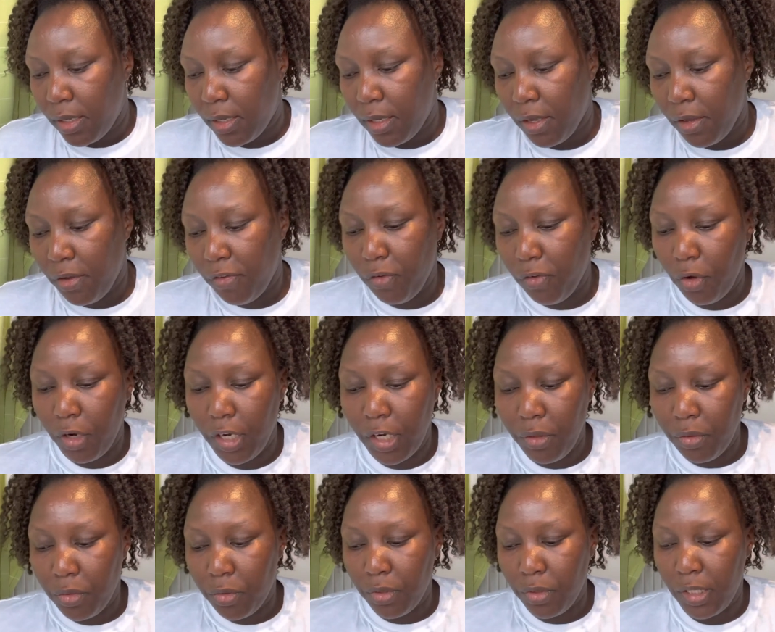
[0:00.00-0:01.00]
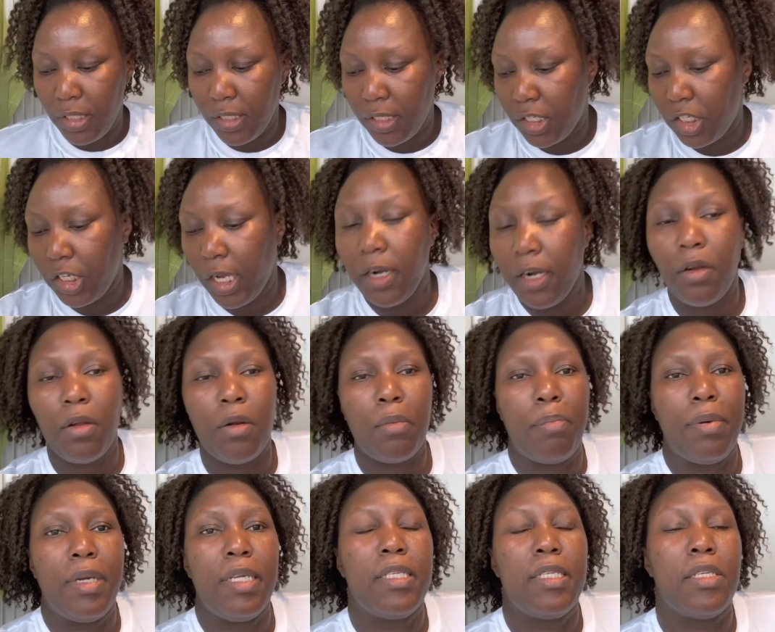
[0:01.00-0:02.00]
if you are new to this channel
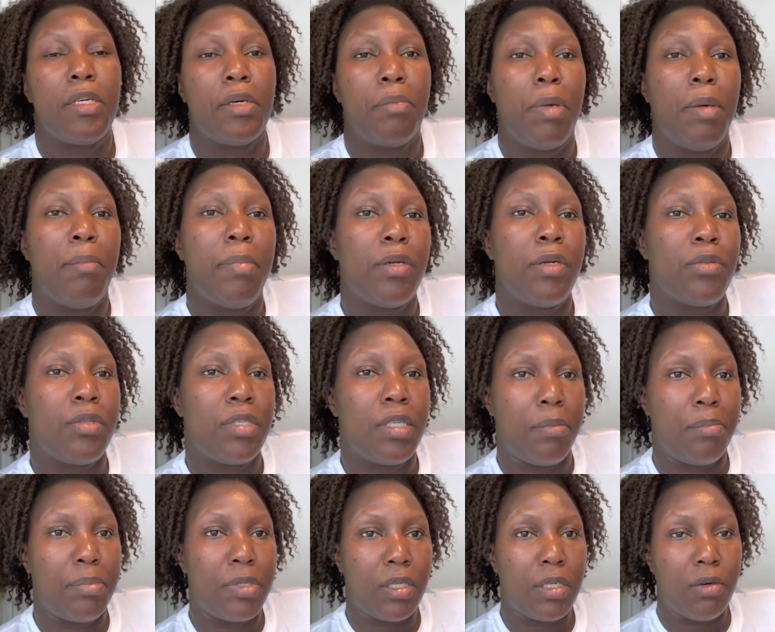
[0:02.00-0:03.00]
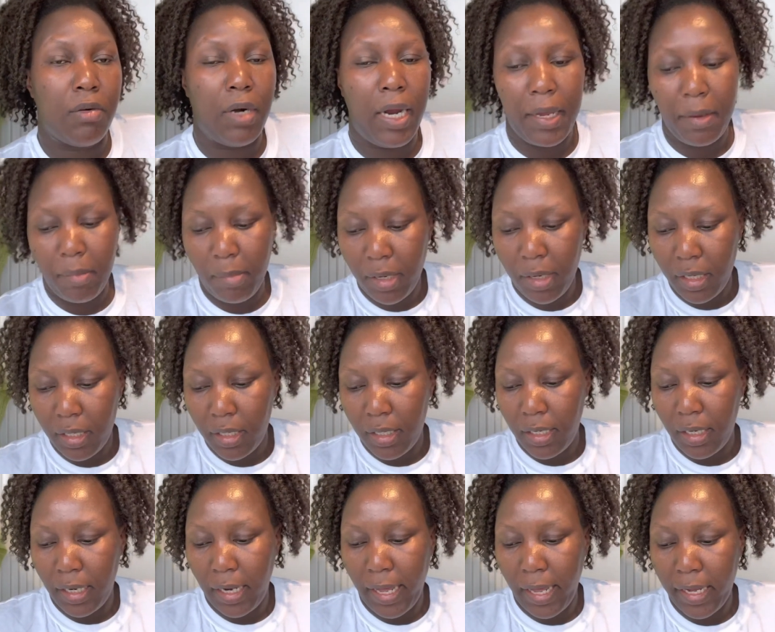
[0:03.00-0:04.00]
please remember to subscribe
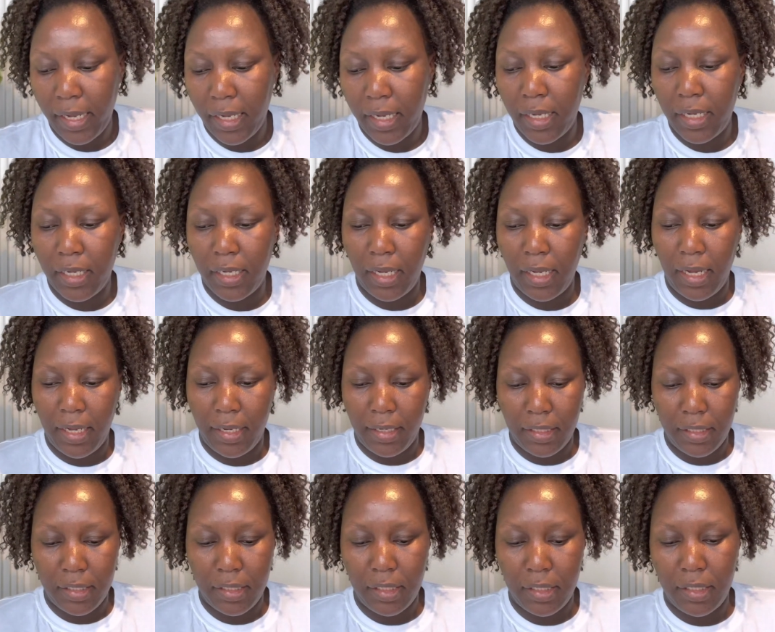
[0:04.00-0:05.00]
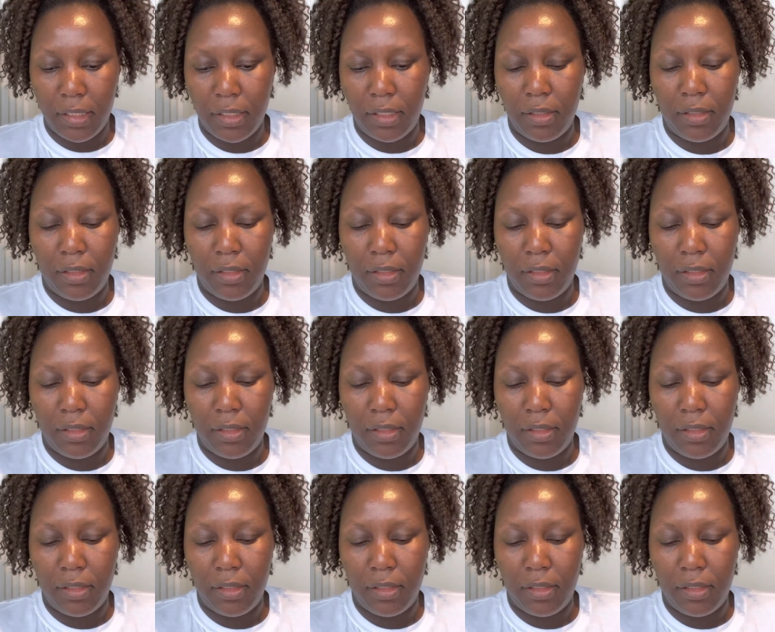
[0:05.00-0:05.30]
like and uh,